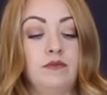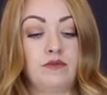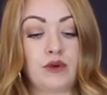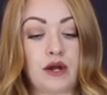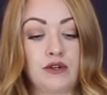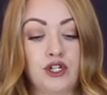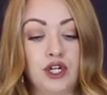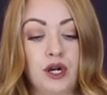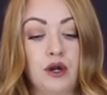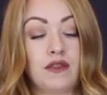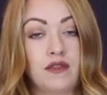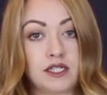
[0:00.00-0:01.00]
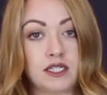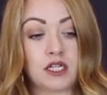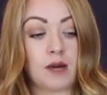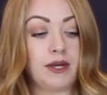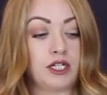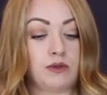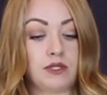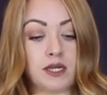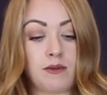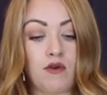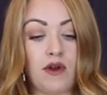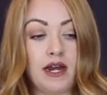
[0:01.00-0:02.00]
brown sugar, this is coming to a
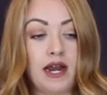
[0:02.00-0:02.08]
simmer right